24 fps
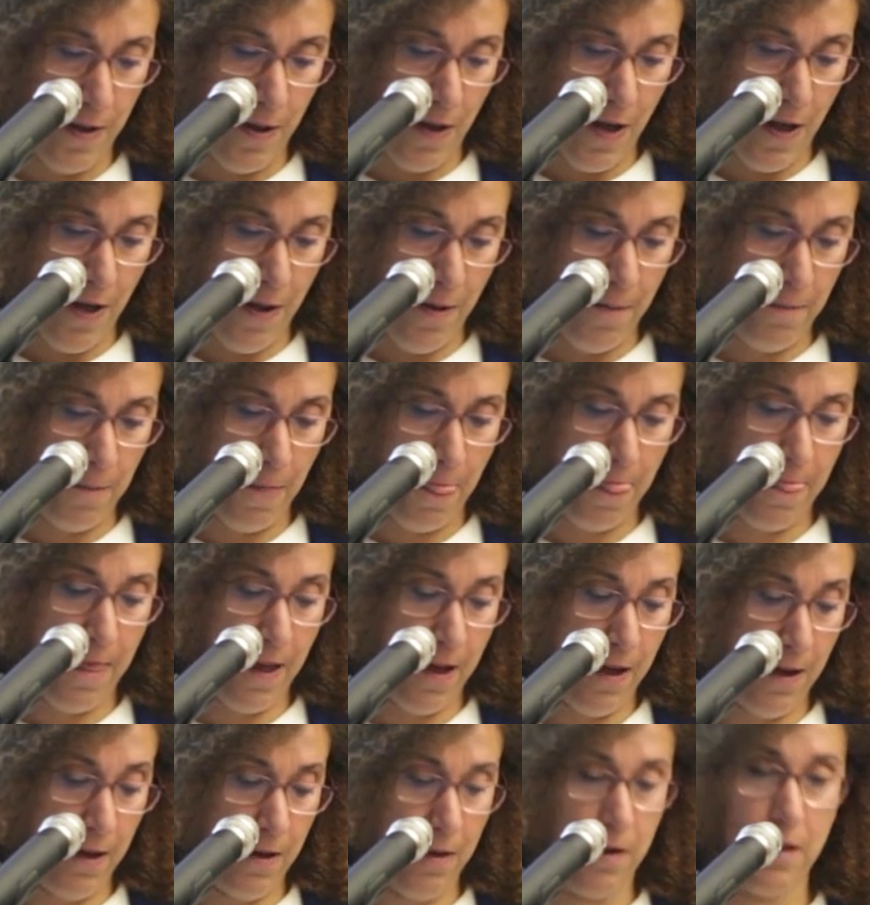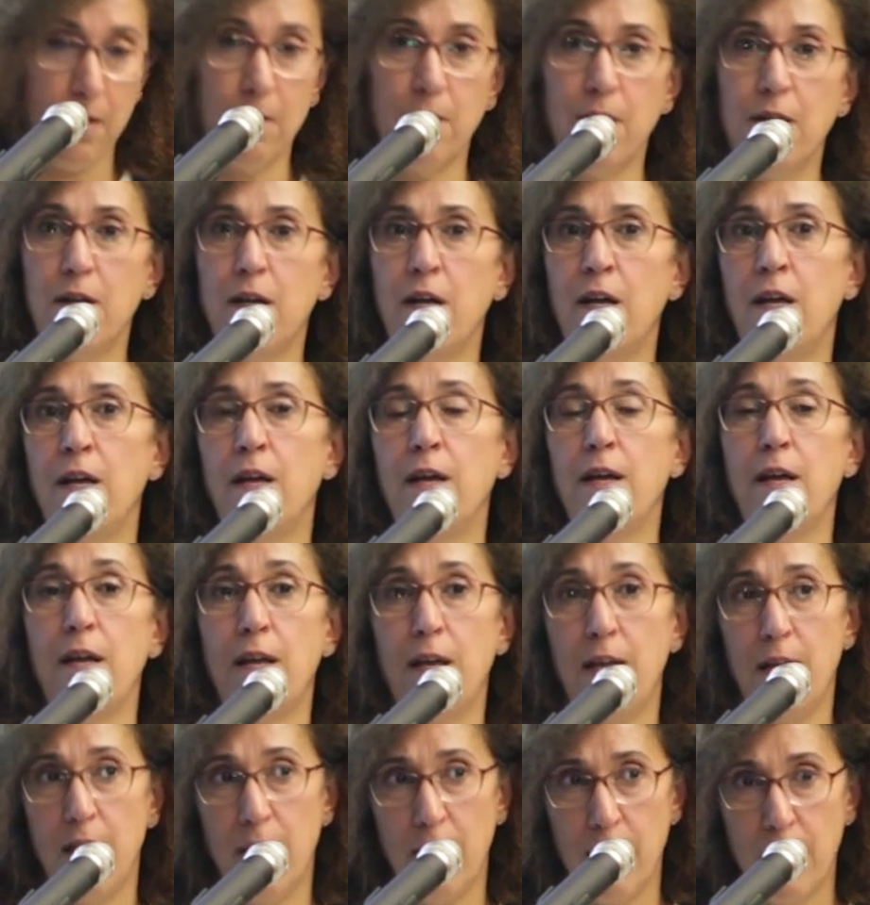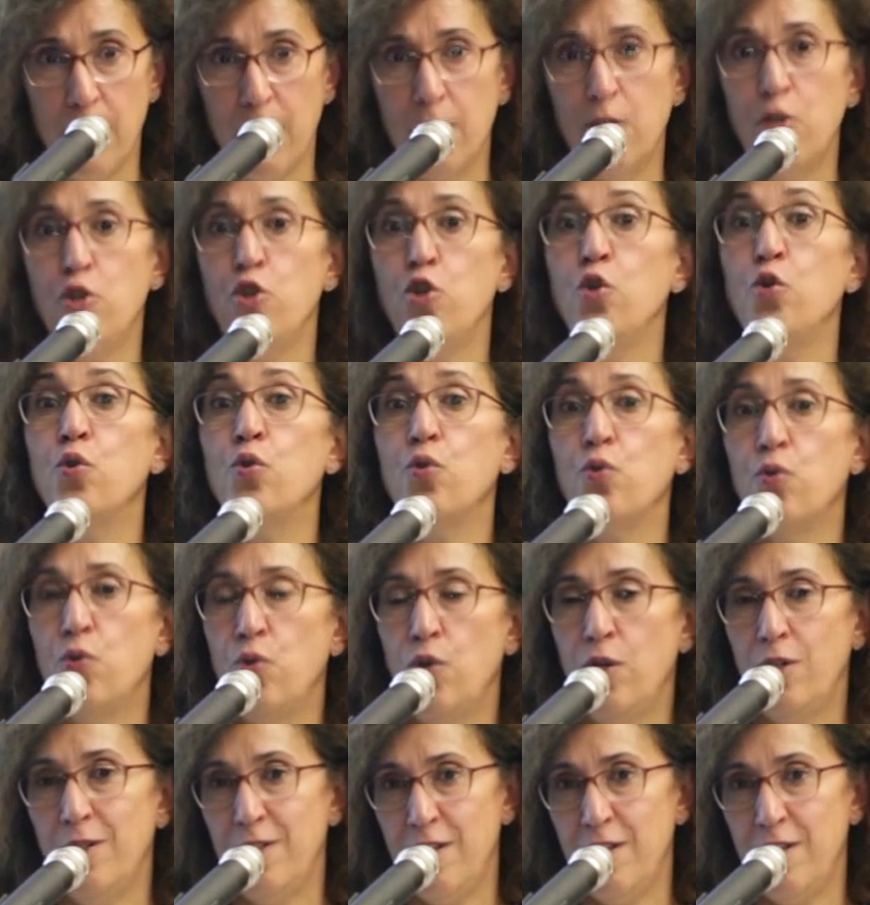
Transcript: um, the uh, new